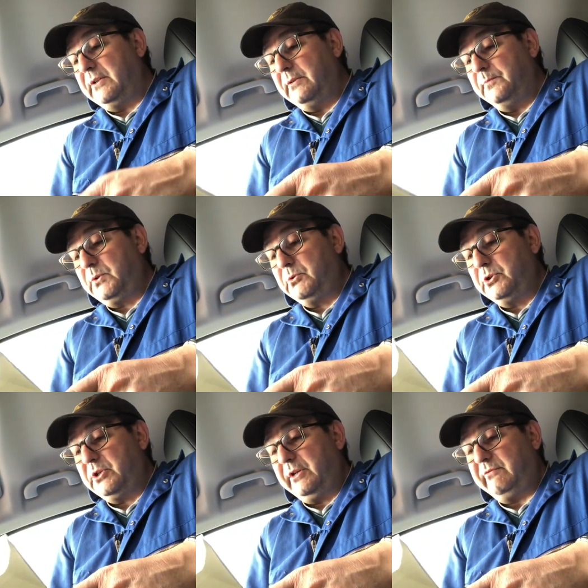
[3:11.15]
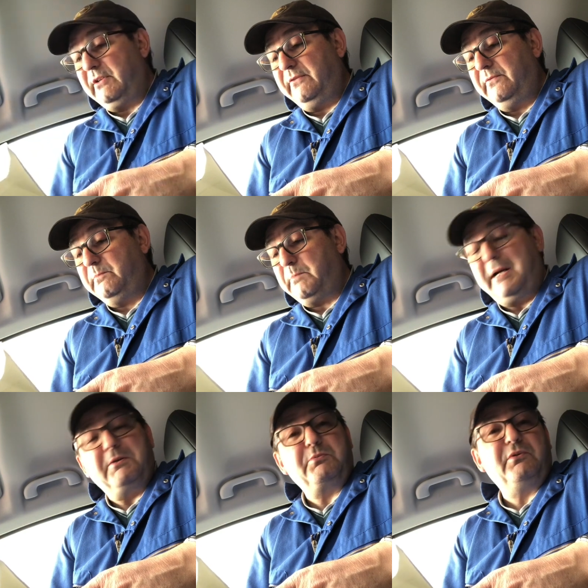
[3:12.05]
So £293
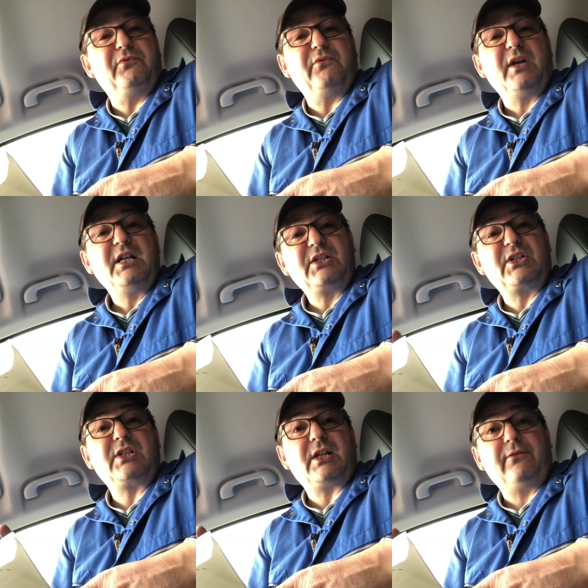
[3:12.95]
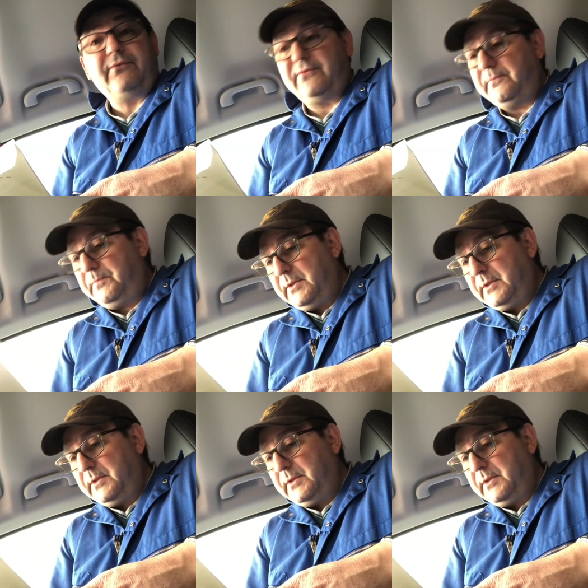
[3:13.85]
worth of stuff.